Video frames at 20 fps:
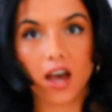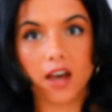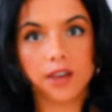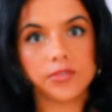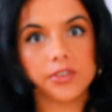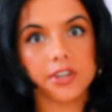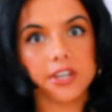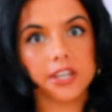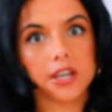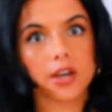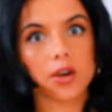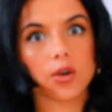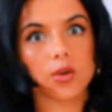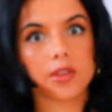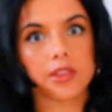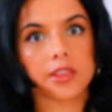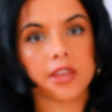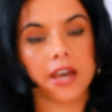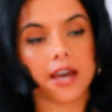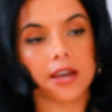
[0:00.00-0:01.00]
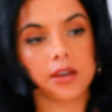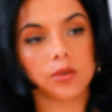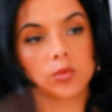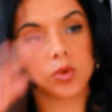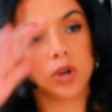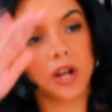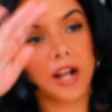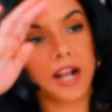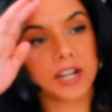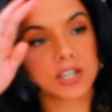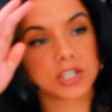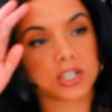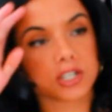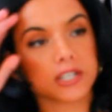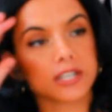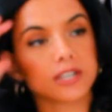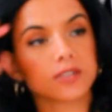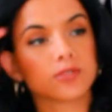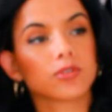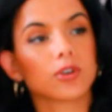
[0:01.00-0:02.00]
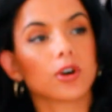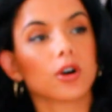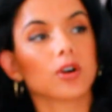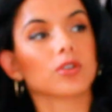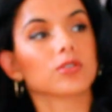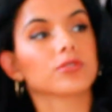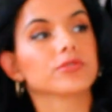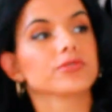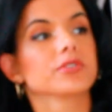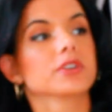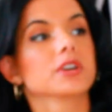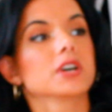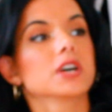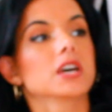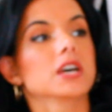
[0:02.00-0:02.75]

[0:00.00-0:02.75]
A video that will actually involve